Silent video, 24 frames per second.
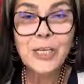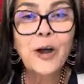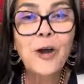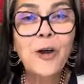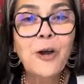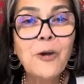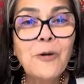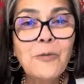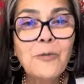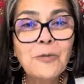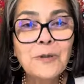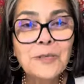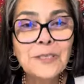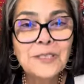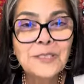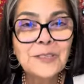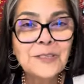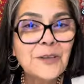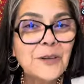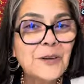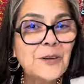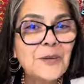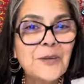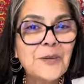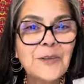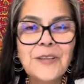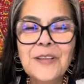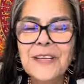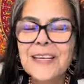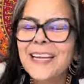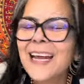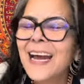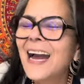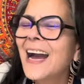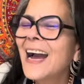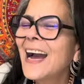Always know
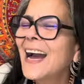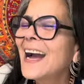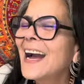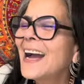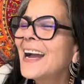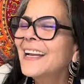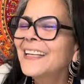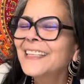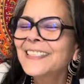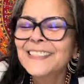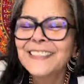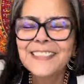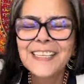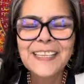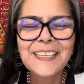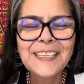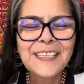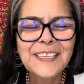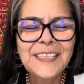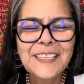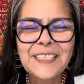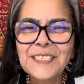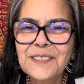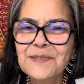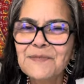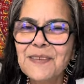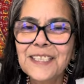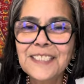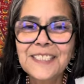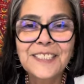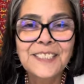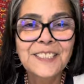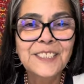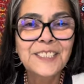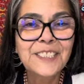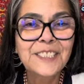that I send these
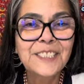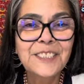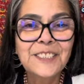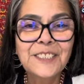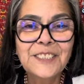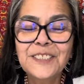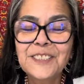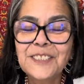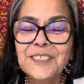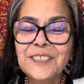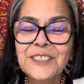messages